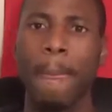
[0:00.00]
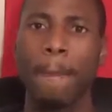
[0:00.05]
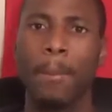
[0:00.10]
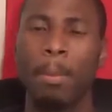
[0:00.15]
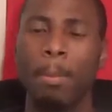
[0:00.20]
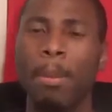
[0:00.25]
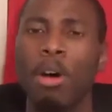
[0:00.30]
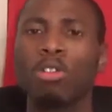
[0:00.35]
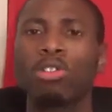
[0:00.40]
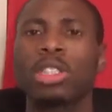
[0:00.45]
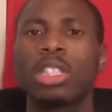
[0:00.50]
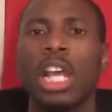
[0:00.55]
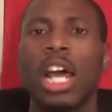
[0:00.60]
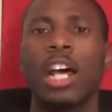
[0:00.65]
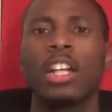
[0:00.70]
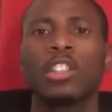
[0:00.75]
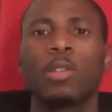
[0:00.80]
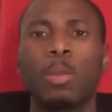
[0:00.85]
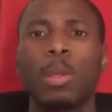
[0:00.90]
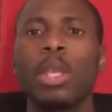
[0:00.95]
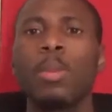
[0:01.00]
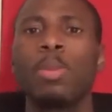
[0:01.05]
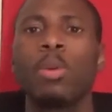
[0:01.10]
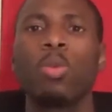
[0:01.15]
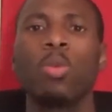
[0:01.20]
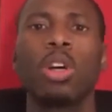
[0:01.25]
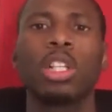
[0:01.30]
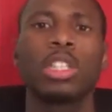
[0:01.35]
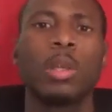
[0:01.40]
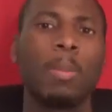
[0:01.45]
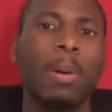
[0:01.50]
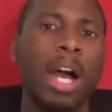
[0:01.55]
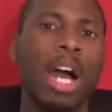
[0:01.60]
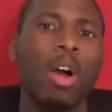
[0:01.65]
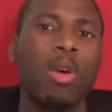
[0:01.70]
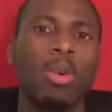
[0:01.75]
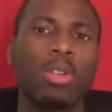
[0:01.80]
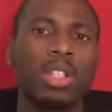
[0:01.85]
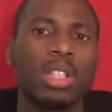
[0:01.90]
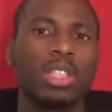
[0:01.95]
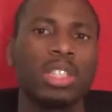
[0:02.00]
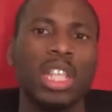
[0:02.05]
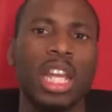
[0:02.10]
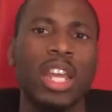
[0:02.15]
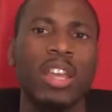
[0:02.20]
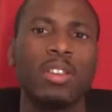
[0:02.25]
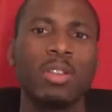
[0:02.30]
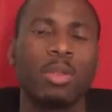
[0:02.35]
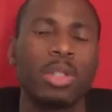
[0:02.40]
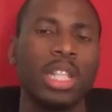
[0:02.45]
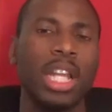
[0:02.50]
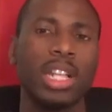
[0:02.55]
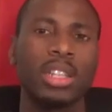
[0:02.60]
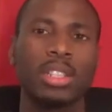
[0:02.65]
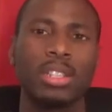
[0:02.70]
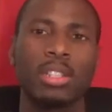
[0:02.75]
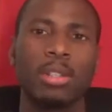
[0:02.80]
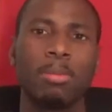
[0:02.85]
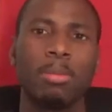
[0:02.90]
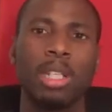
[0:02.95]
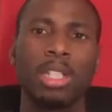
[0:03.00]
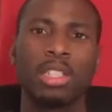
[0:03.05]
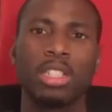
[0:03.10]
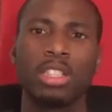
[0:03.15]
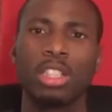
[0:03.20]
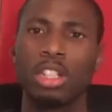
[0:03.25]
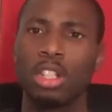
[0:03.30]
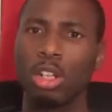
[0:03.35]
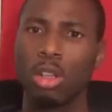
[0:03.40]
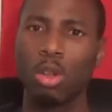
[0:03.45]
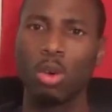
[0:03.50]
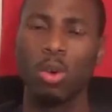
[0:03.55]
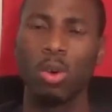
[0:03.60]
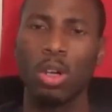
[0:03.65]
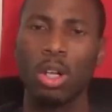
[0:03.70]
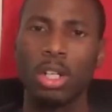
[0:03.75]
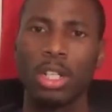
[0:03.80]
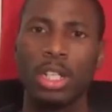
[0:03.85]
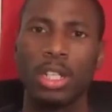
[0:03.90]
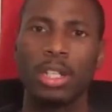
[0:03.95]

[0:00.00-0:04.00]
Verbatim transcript: most times people want the power of the Savior without the submission to the Lord.